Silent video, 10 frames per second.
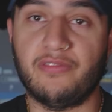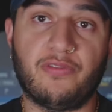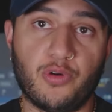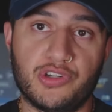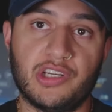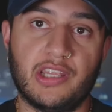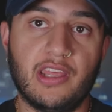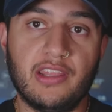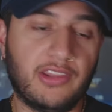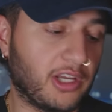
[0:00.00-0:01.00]
unfortunate.
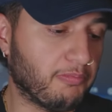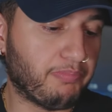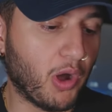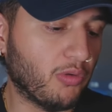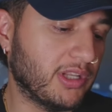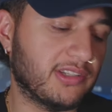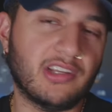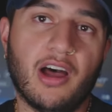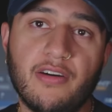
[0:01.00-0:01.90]
The components